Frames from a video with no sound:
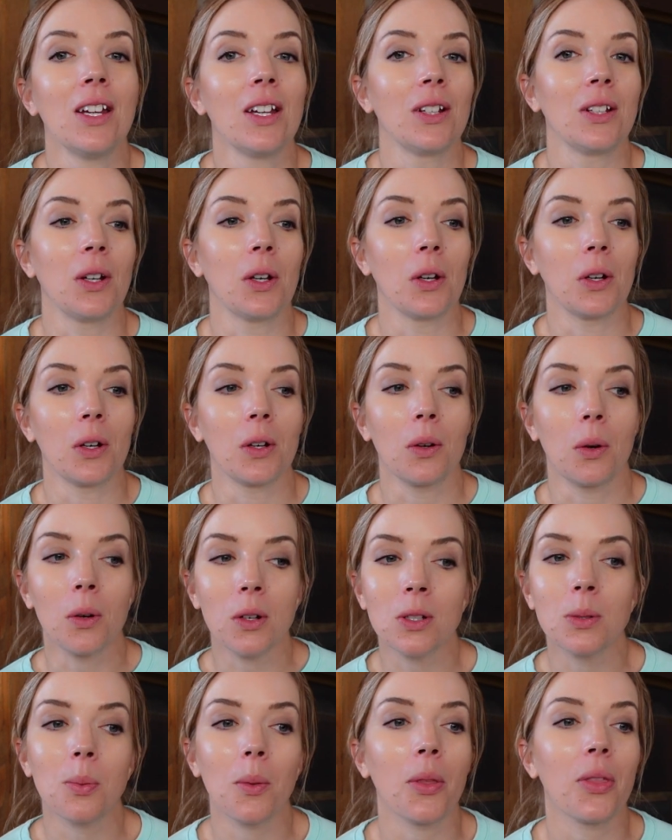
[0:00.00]
Your
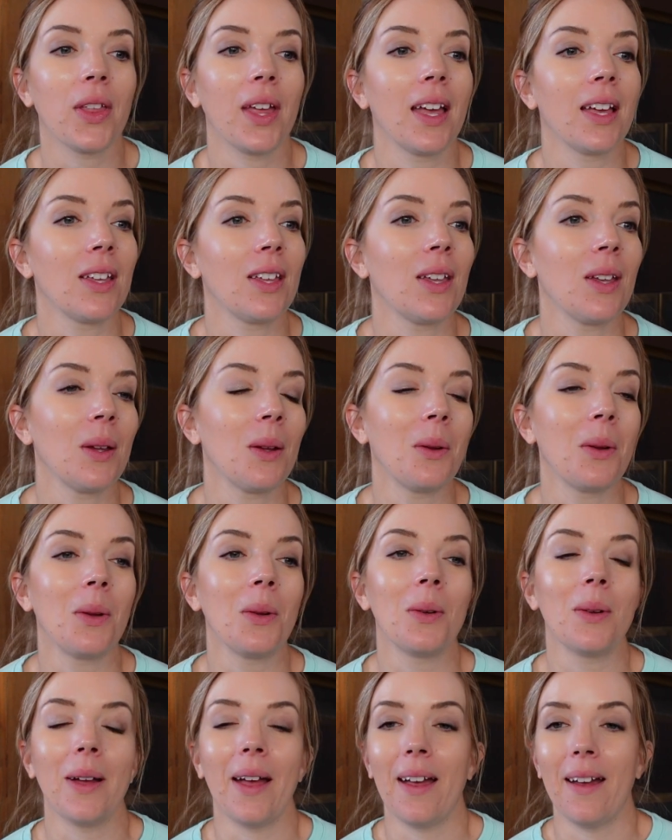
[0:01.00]
horse will thank
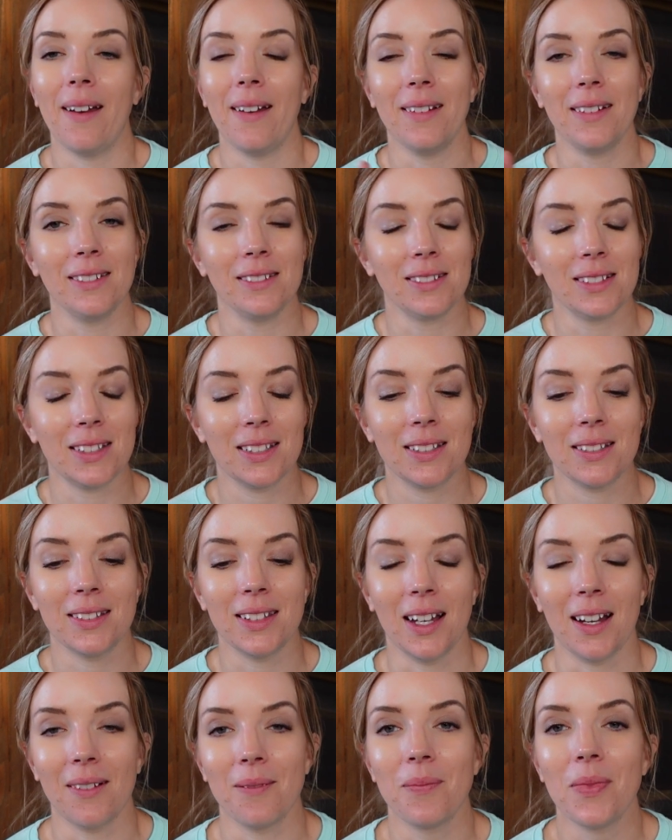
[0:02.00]
you, and
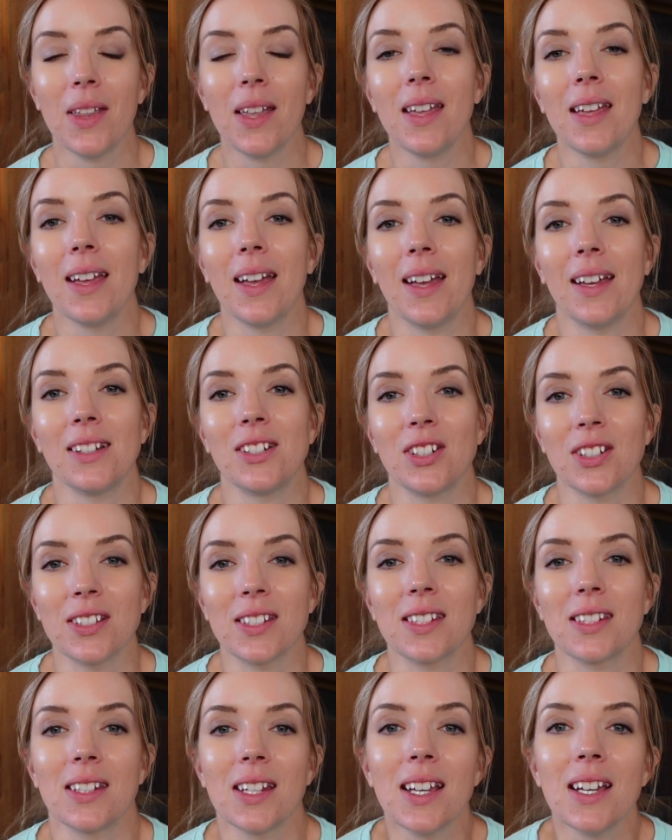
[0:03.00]
yeah, it
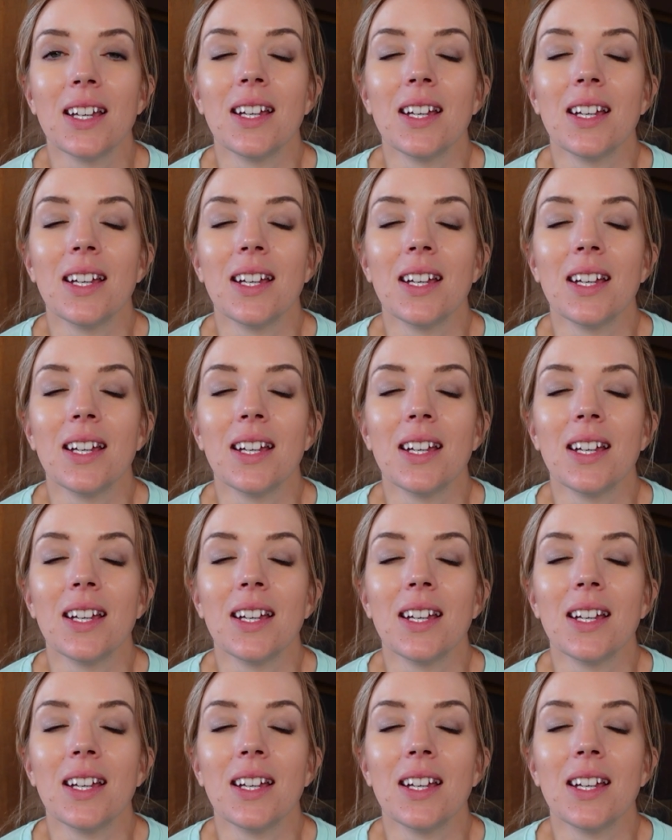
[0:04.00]
just